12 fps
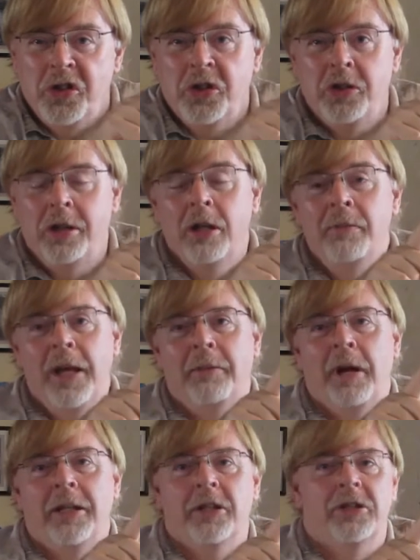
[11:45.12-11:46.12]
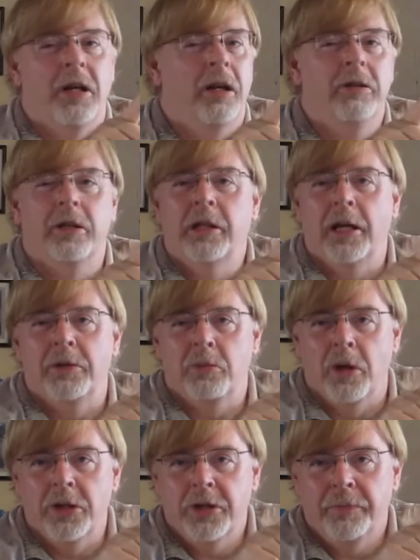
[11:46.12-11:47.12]
To make matters 100 times
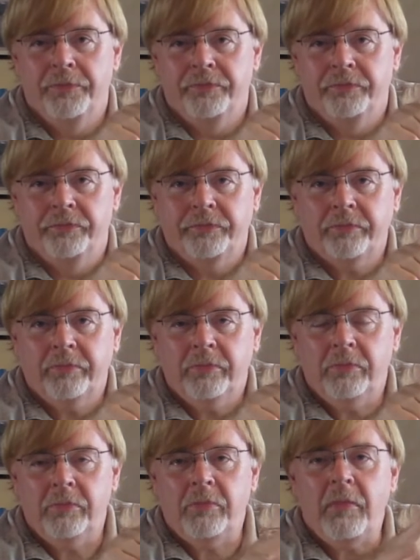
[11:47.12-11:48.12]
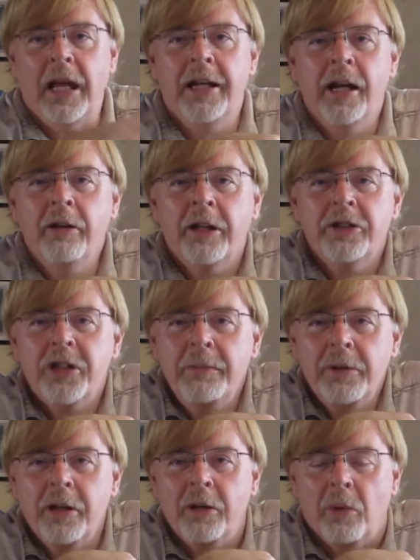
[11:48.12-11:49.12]
worse, in our
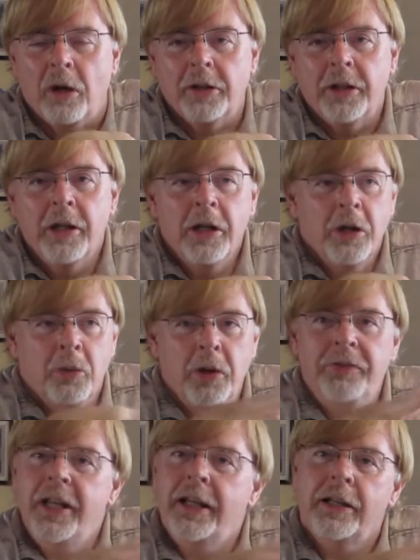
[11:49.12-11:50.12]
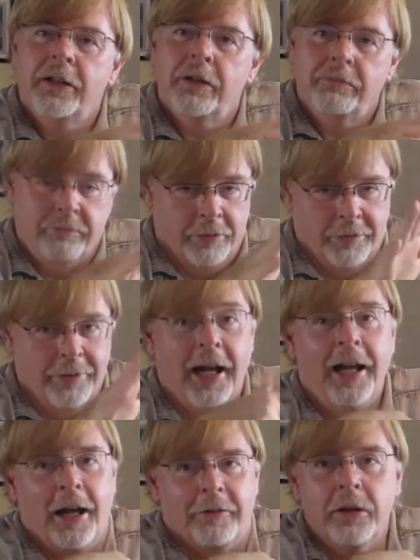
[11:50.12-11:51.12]
contemporary world, we've taken, well, I
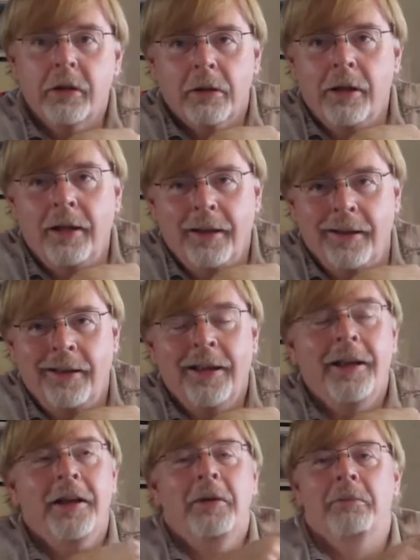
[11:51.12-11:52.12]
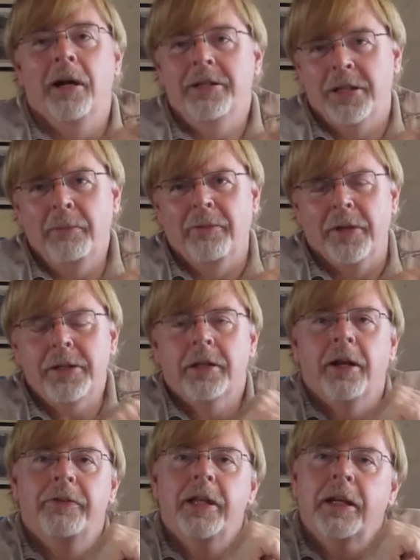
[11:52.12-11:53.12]
haven't, but some of us
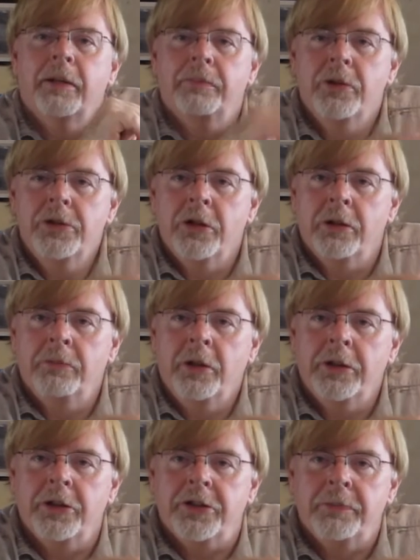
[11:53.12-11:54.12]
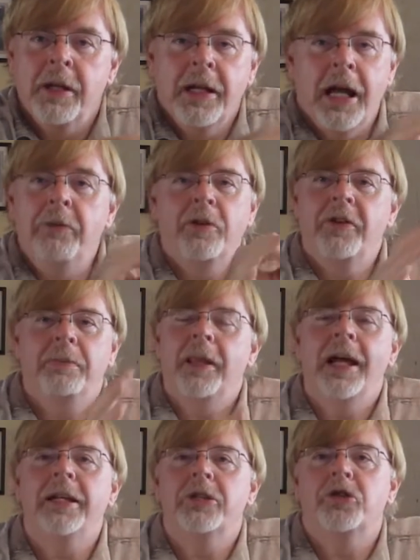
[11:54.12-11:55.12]
have taken postmodernism and we've
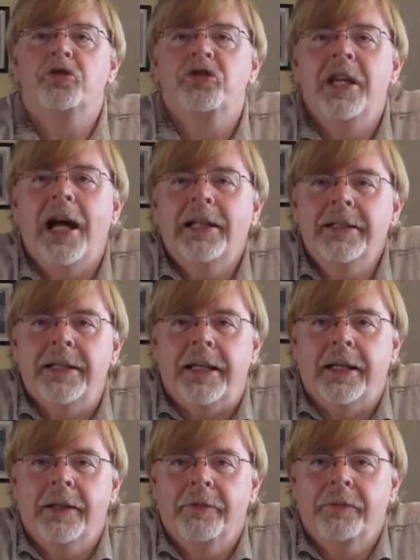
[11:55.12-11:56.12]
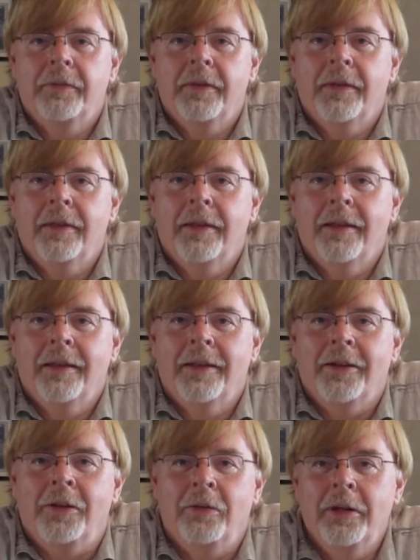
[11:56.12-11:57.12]
applied it to reality.
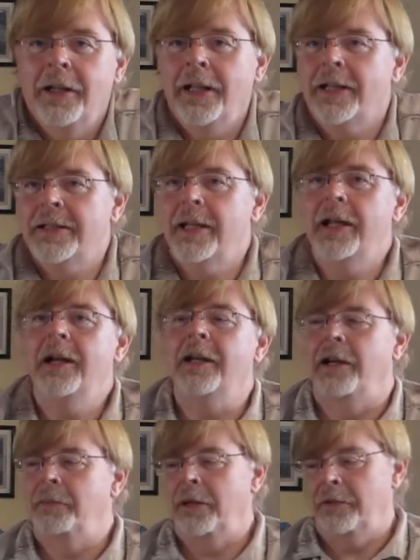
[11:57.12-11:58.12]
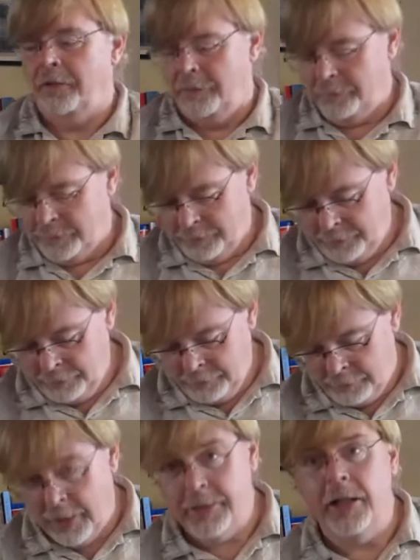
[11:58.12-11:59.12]
And like I said earlier about,
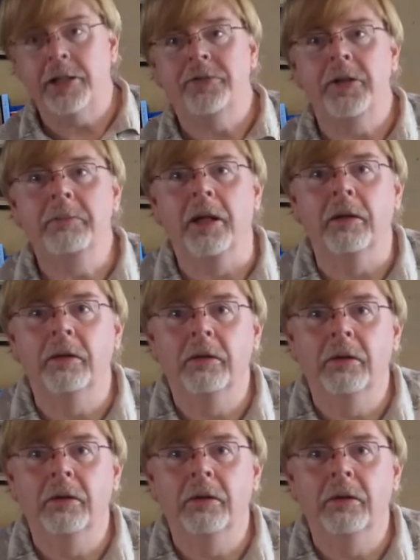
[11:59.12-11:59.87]
my dick's female.